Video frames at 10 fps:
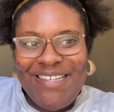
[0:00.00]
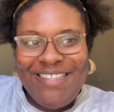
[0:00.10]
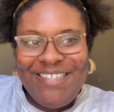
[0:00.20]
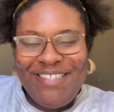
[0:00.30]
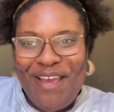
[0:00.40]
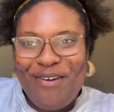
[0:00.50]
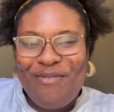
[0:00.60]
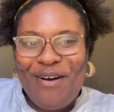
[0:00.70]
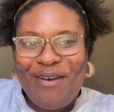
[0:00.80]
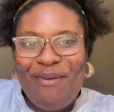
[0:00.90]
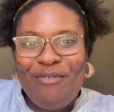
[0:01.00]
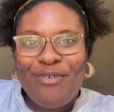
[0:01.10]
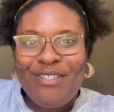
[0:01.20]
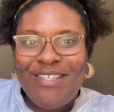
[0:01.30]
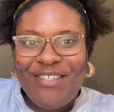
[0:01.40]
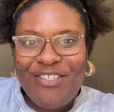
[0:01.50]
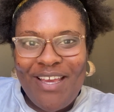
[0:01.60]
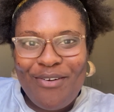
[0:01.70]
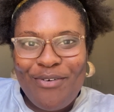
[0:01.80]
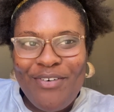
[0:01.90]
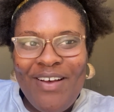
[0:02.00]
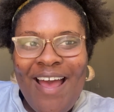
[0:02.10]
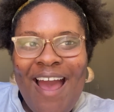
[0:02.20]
to the channel. Welcome everyone to the channel.